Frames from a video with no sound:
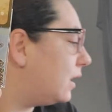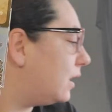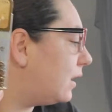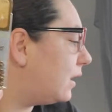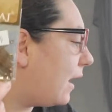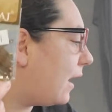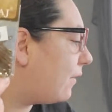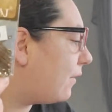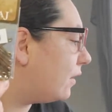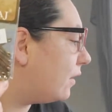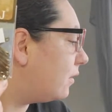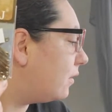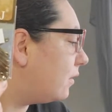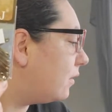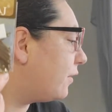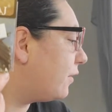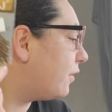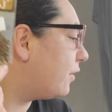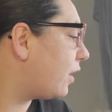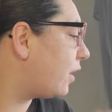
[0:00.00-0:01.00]
to have a
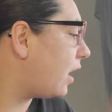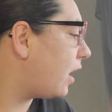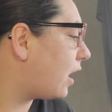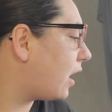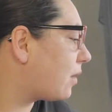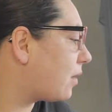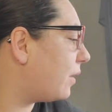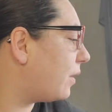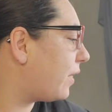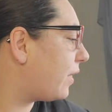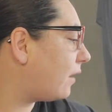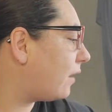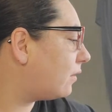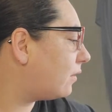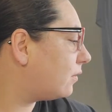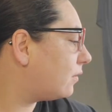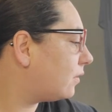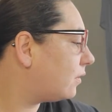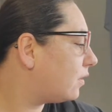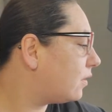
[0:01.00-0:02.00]
different talk about that.
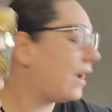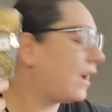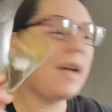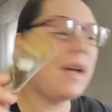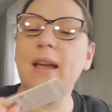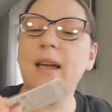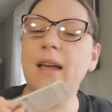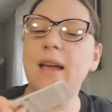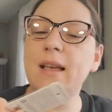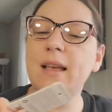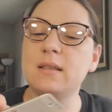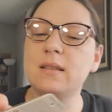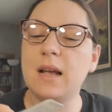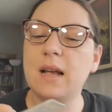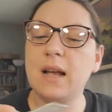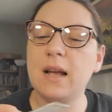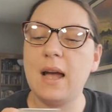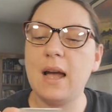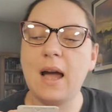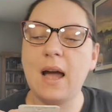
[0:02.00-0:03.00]
So I got, I guess I
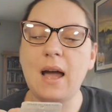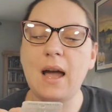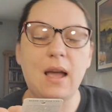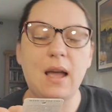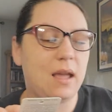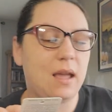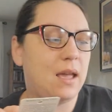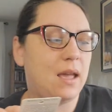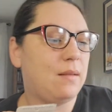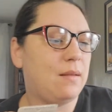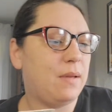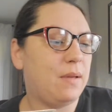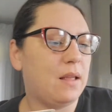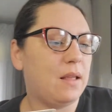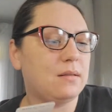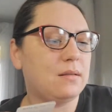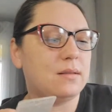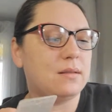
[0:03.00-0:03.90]
got head pins